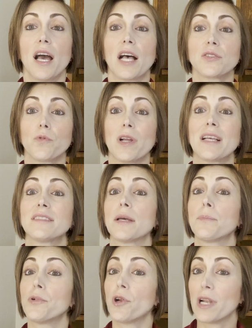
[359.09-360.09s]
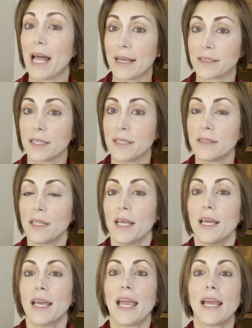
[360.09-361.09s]
as well as the prolactin
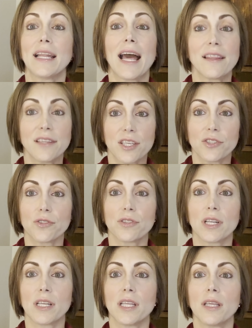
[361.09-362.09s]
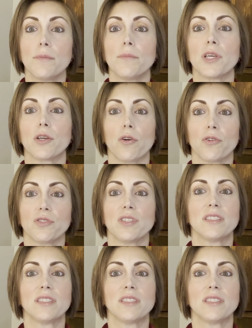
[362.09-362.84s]
and additionally, because